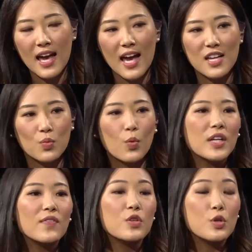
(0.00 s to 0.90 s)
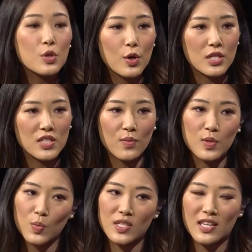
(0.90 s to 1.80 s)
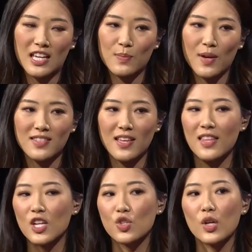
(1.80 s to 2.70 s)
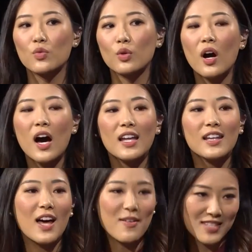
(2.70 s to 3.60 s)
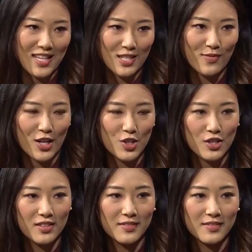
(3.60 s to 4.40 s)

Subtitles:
and what have you noticed from Swiss expats and their general life satisfaction?